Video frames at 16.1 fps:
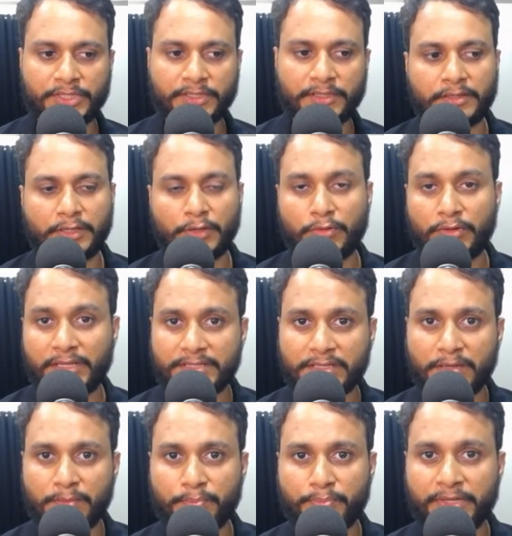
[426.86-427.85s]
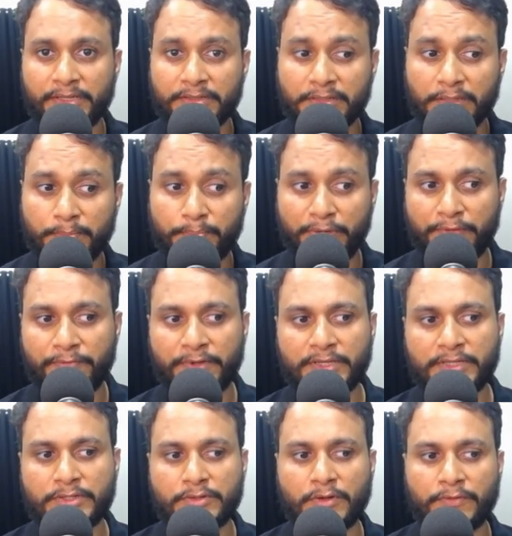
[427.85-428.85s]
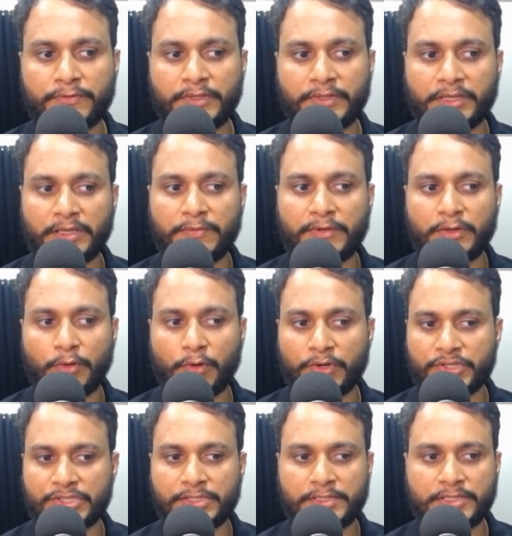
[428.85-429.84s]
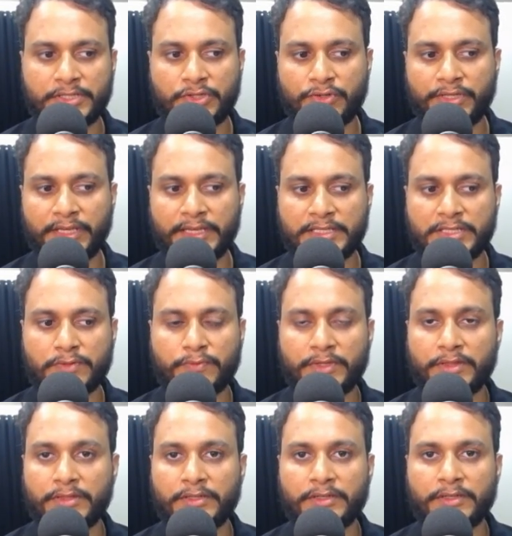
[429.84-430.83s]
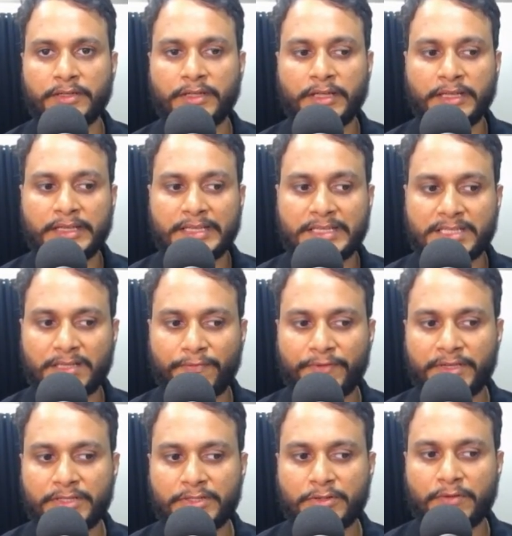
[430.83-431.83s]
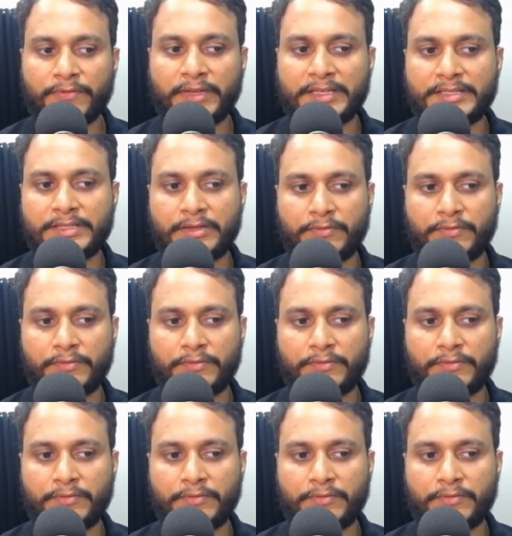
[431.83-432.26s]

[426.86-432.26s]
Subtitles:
check. Now let's compare the prefix of the given original string S with the suffix of S